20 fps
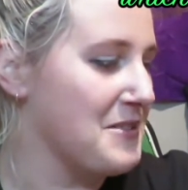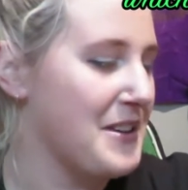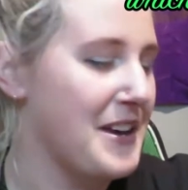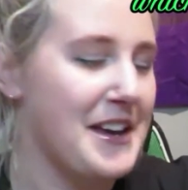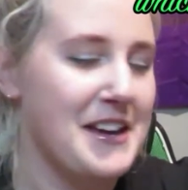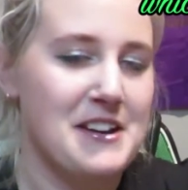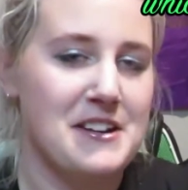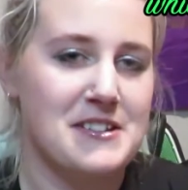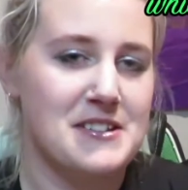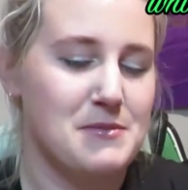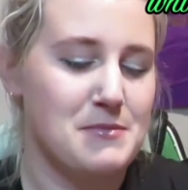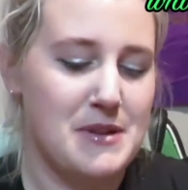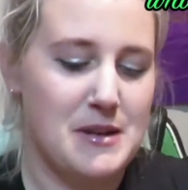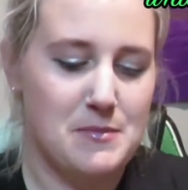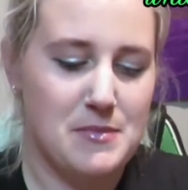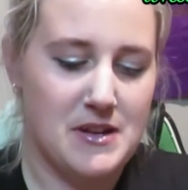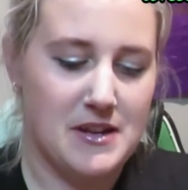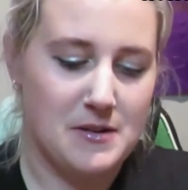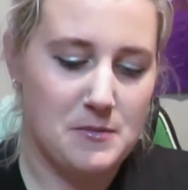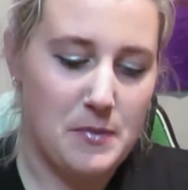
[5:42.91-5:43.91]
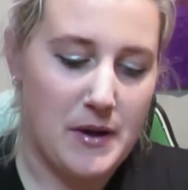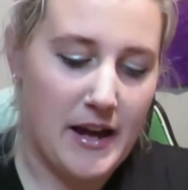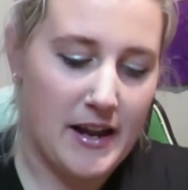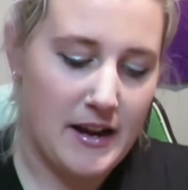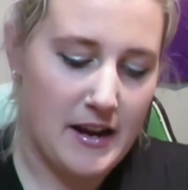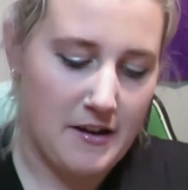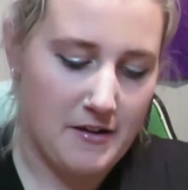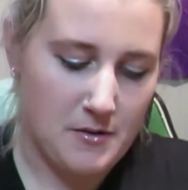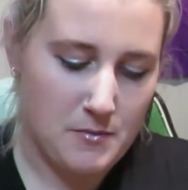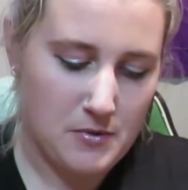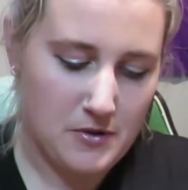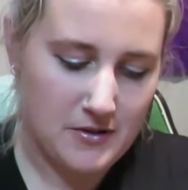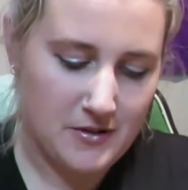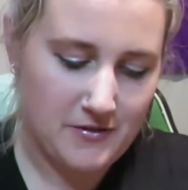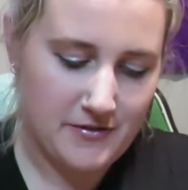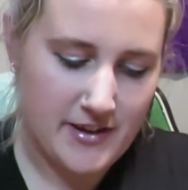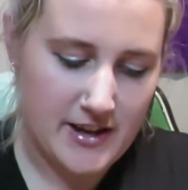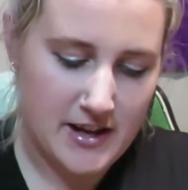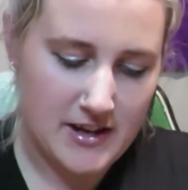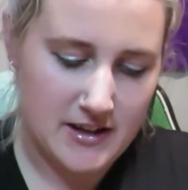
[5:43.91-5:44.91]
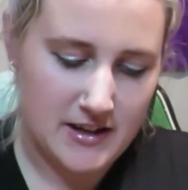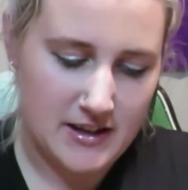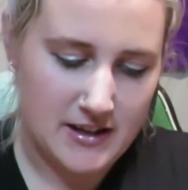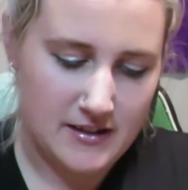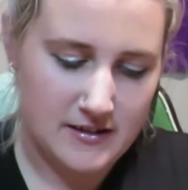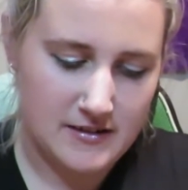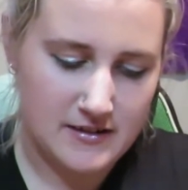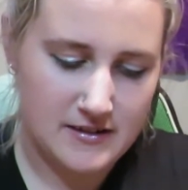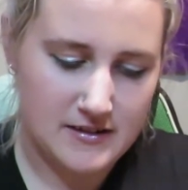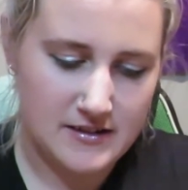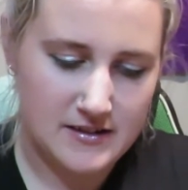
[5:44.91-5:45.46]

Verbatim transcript: Here's me being a bad Harry Potter fan again.